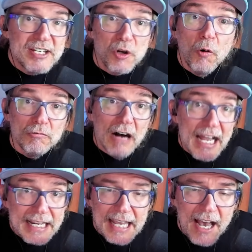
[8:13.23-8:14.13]
don't
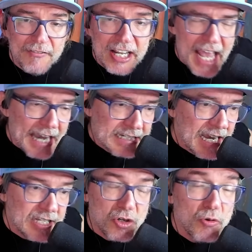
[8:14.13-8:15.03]
like having
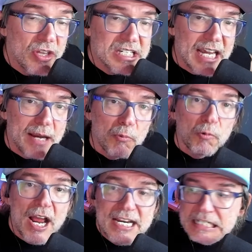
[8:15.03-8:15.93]
access to the same
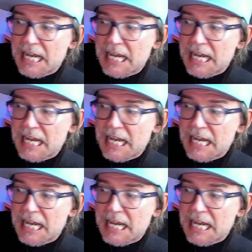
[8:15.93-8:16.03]
rights